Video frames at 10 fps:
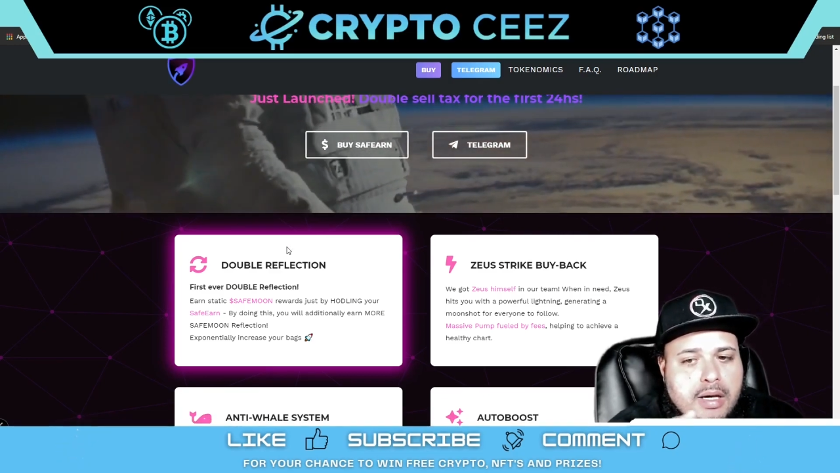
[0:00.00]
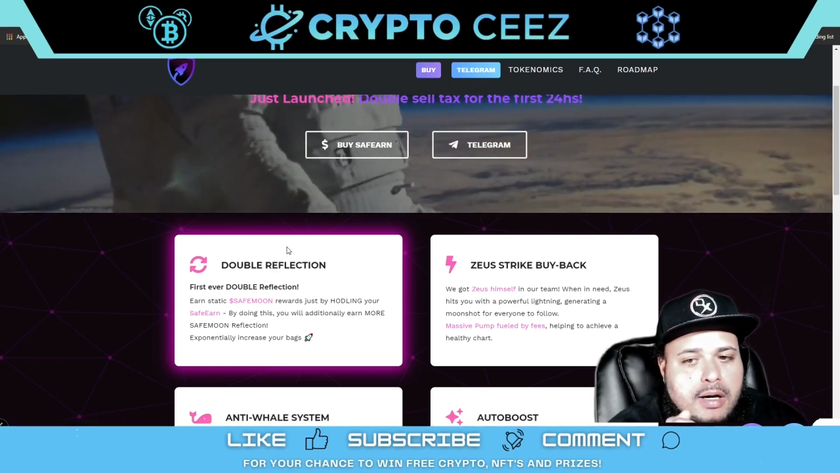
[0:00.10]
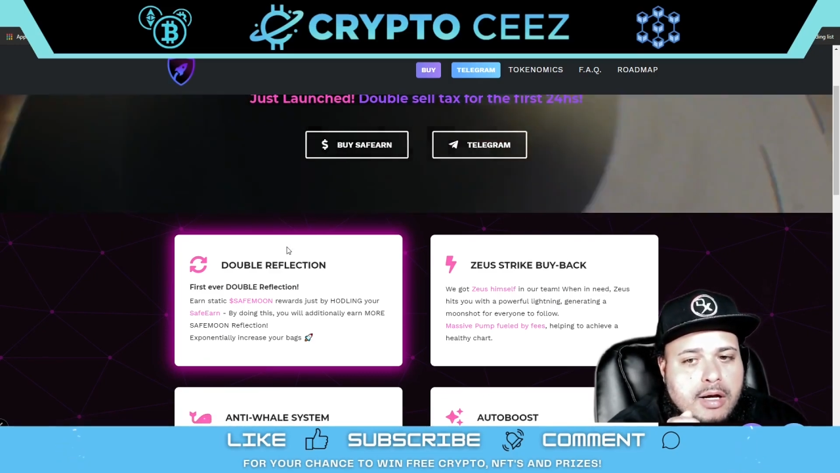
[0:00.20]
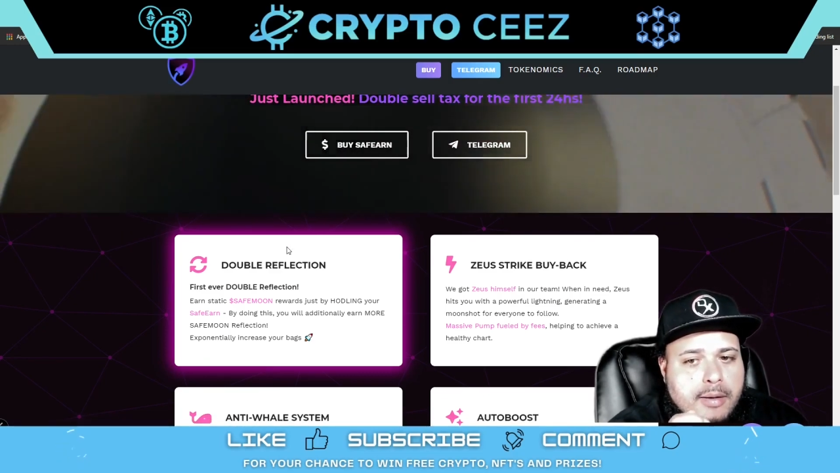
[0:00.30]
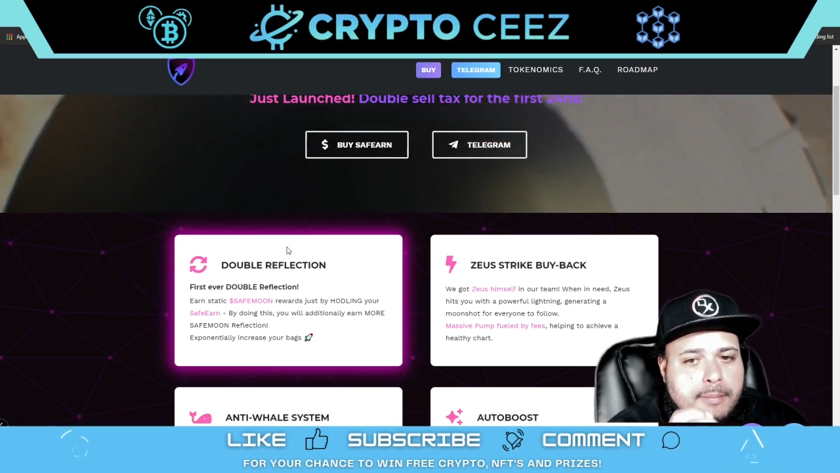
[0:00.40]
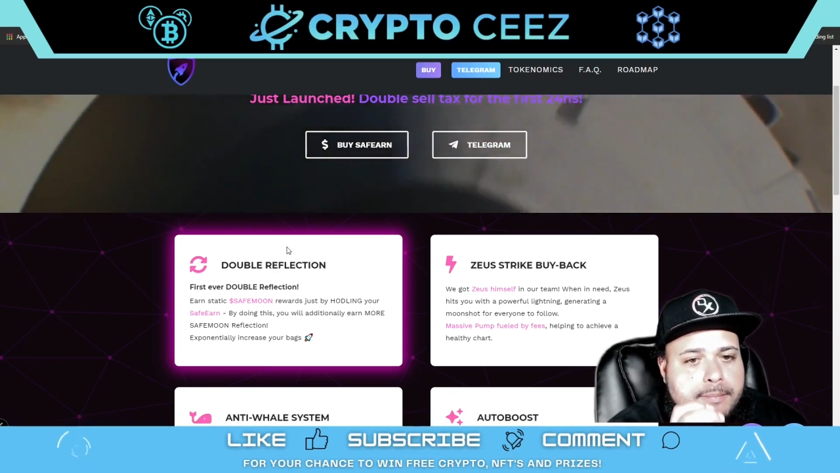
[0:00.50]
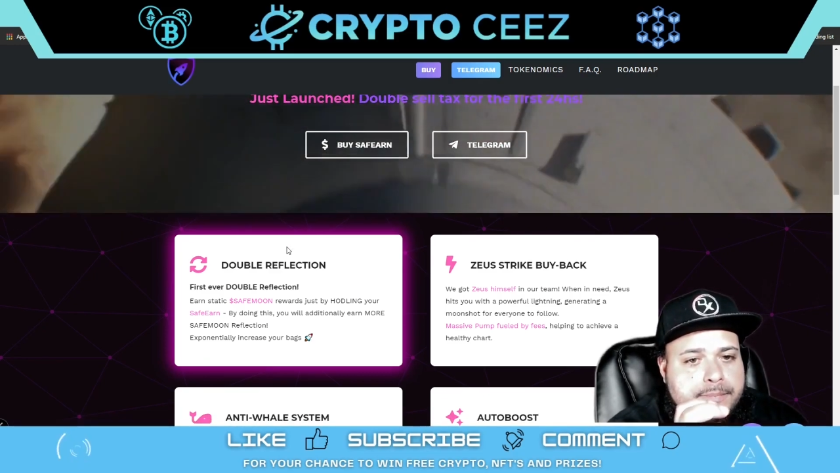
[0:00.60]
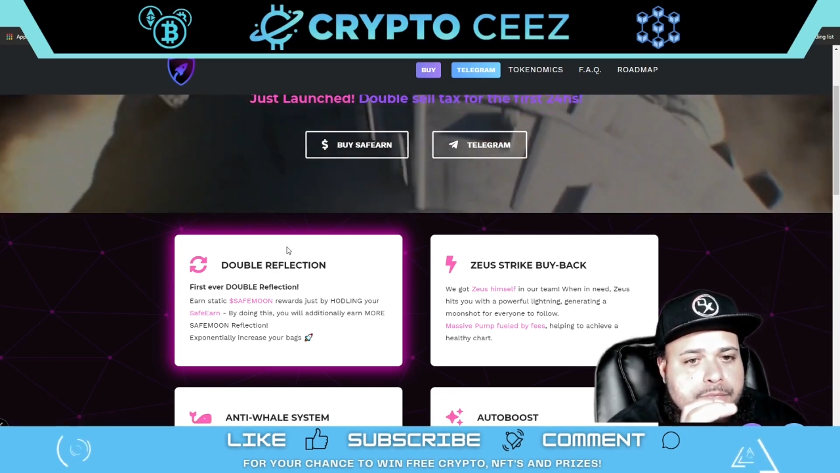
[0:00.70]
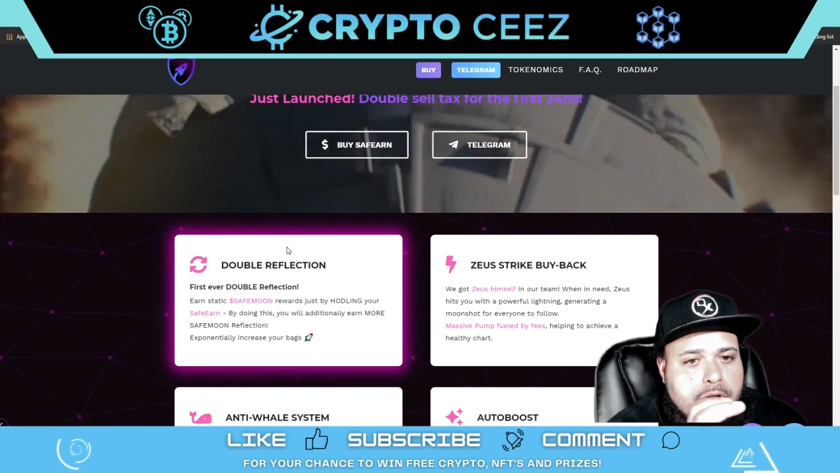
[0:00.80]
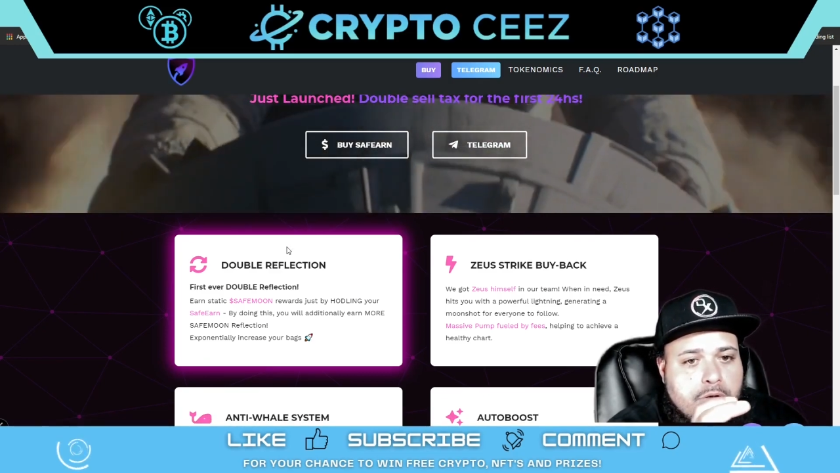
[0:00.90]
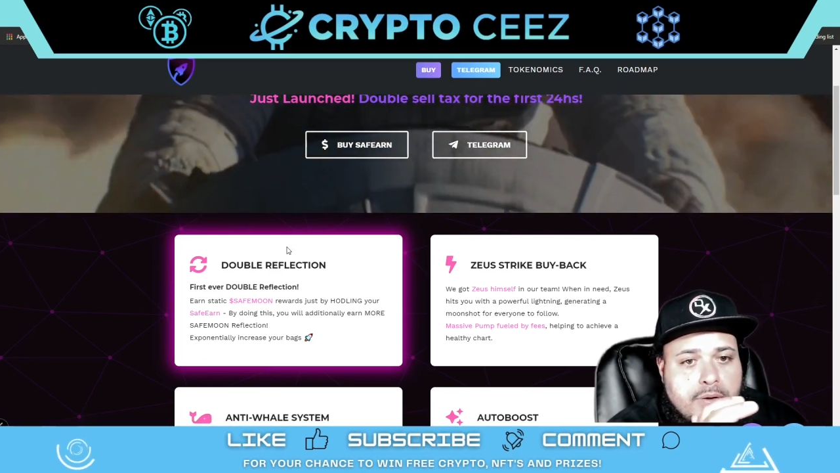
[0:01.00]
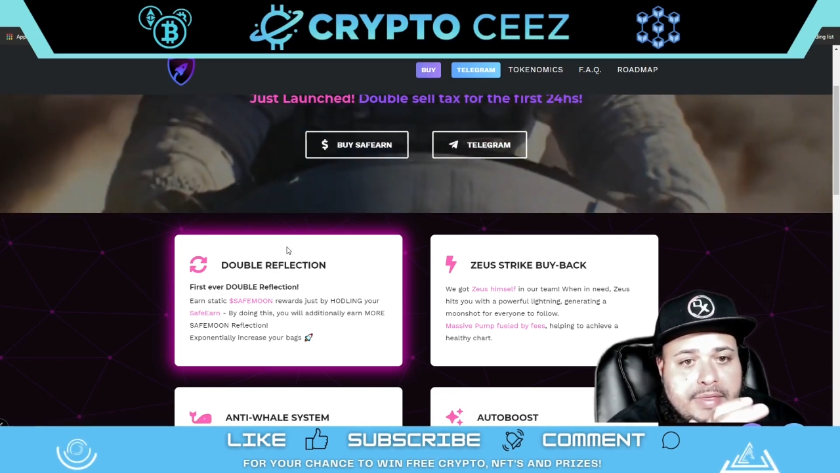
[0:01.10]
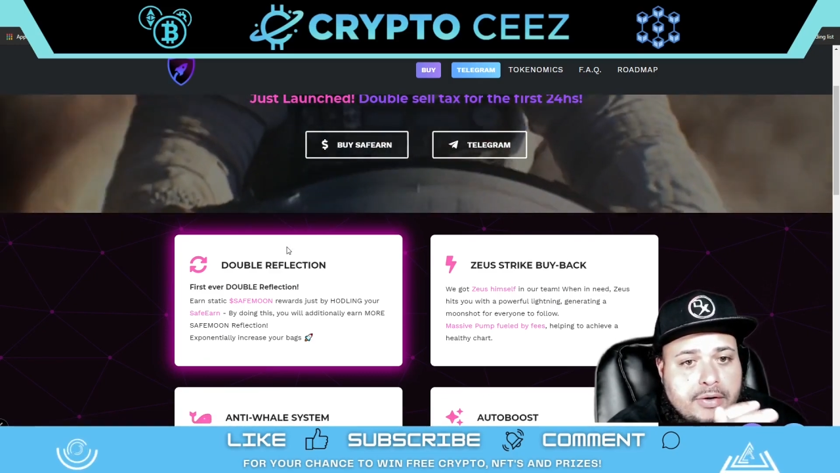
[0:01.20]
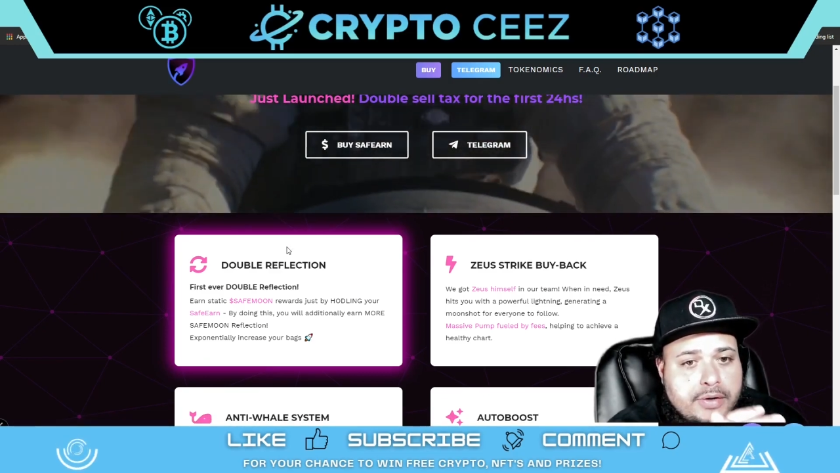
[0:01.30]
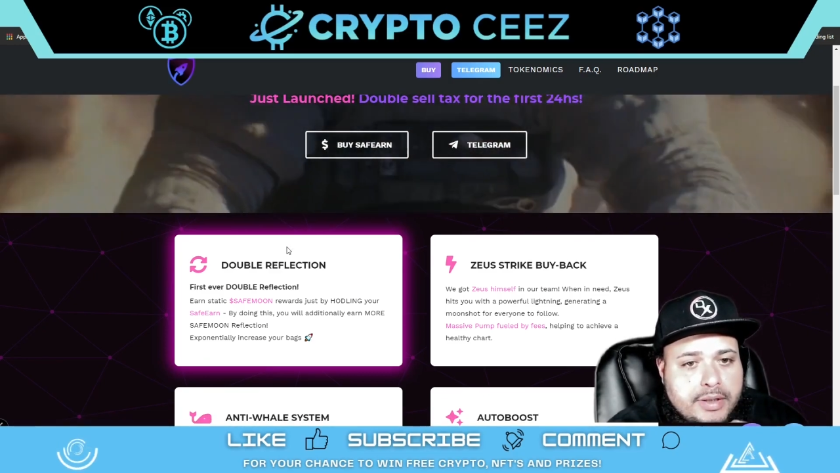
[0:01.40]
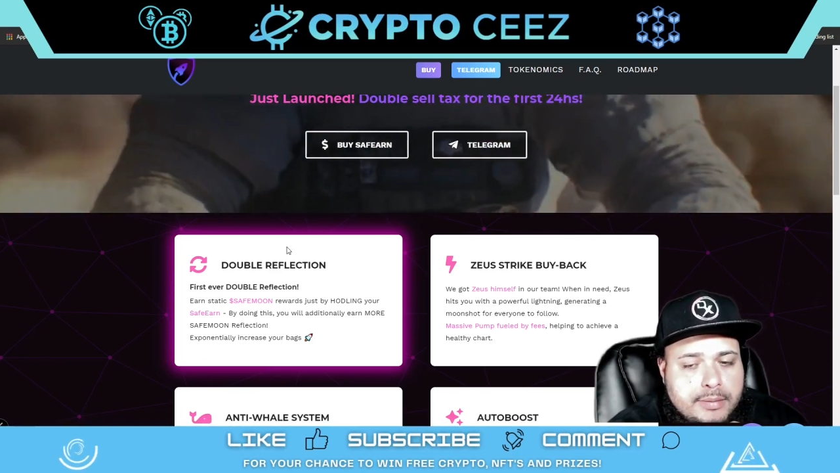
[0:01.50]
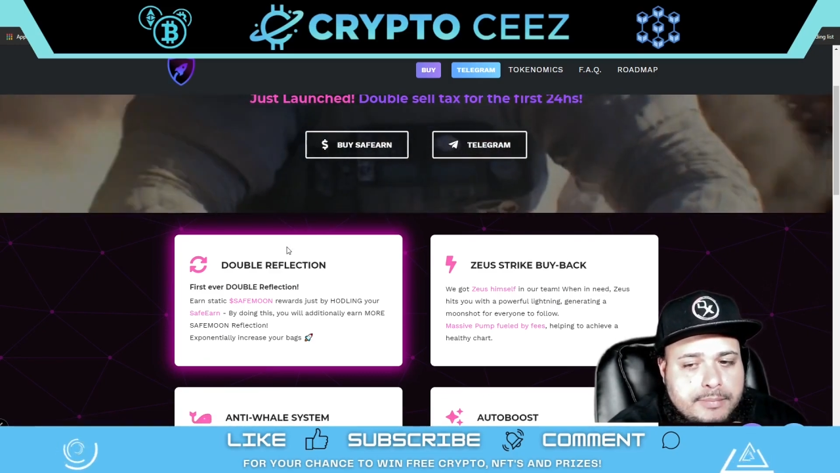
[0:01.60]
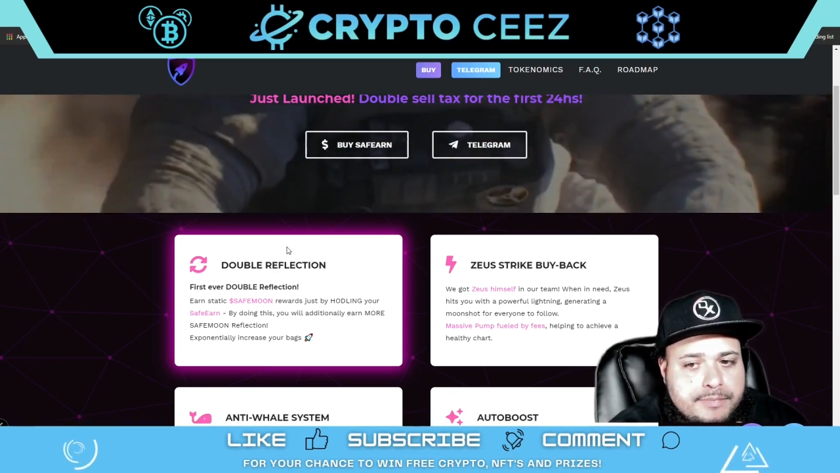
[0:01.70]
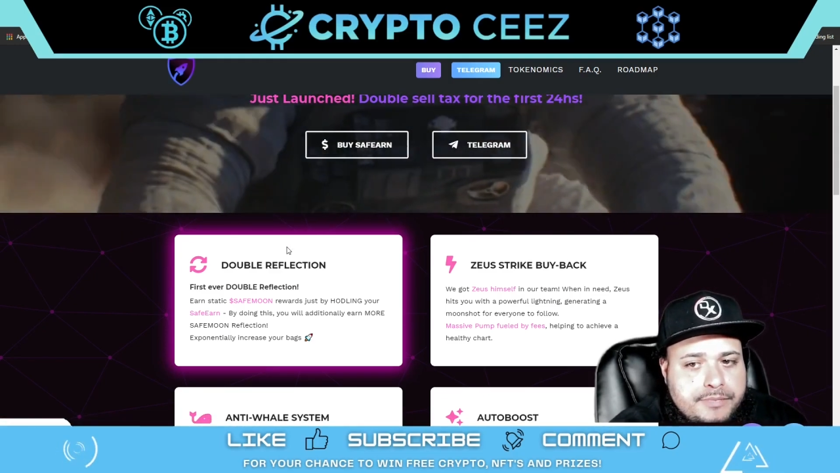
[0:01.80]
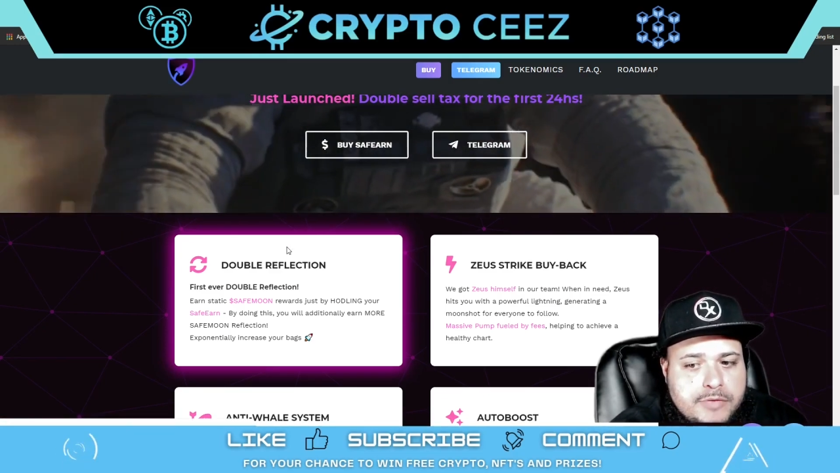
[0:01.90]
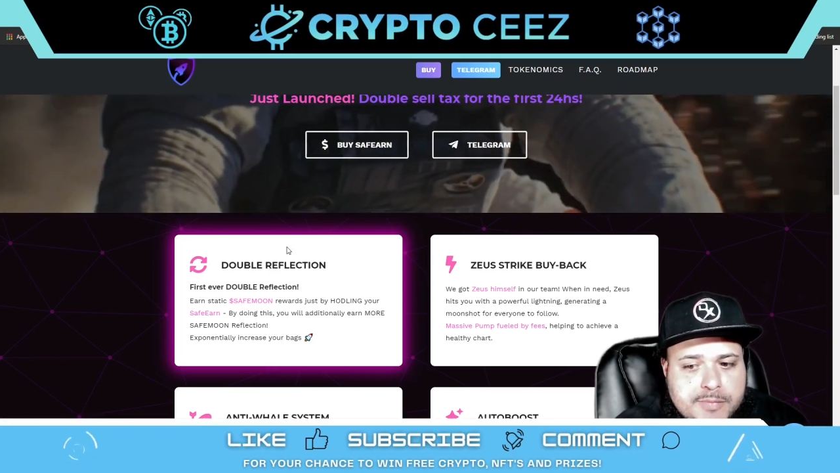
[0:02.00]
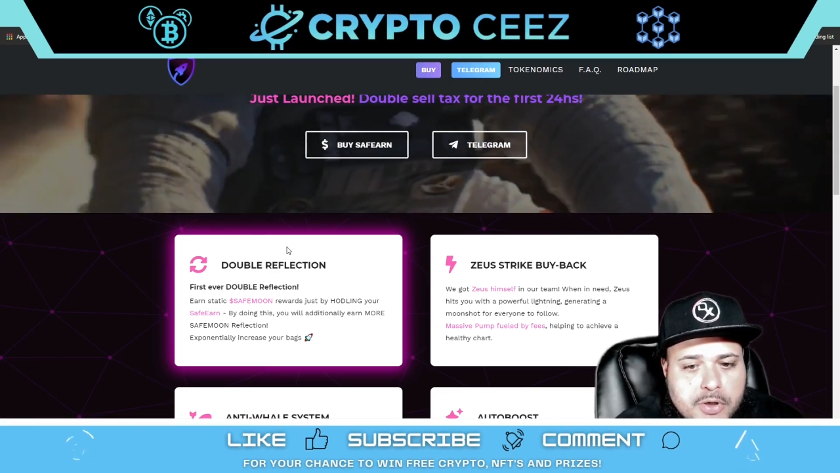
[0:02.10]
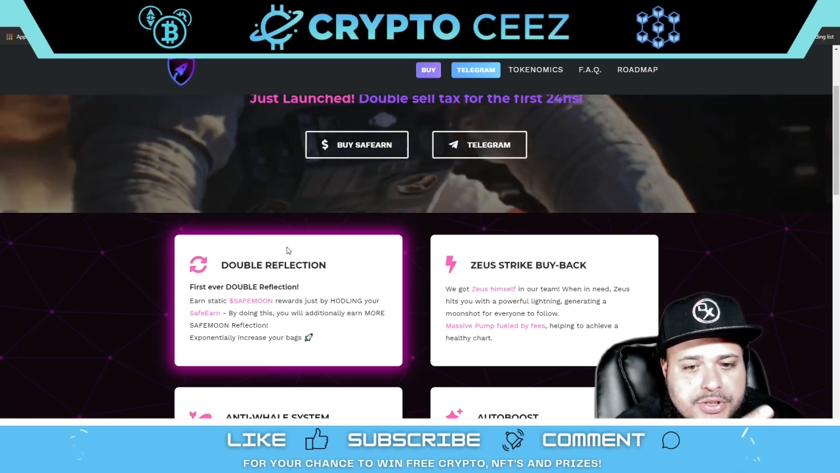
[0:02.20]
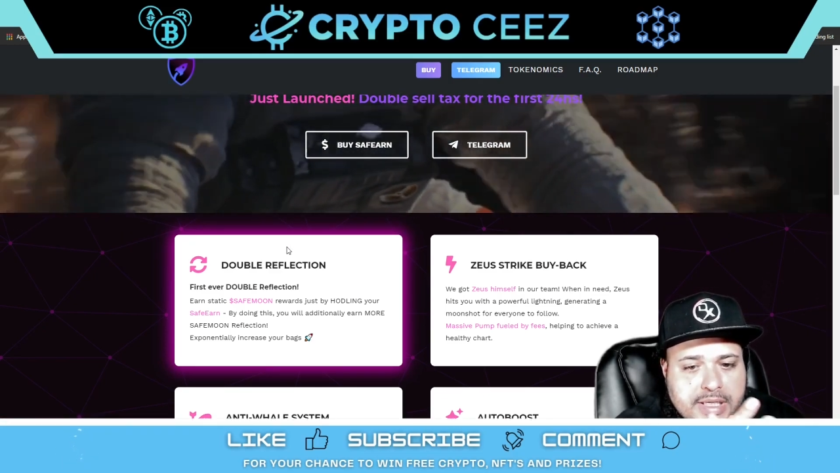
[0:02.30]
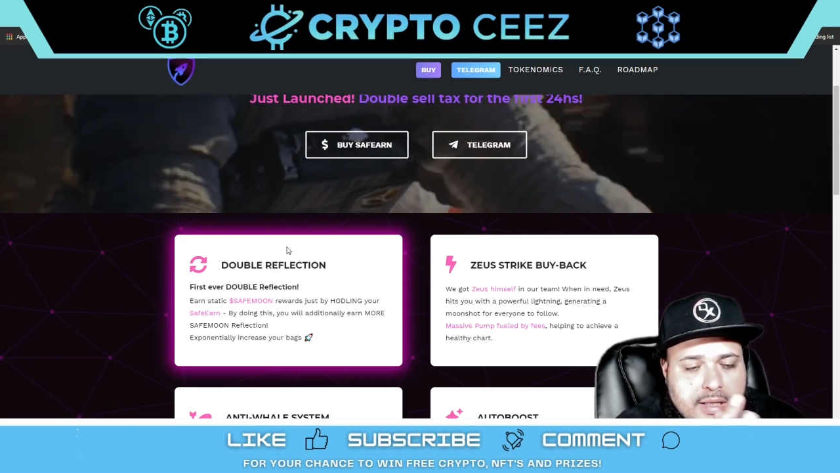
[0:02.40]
Ethereum Smart Chain,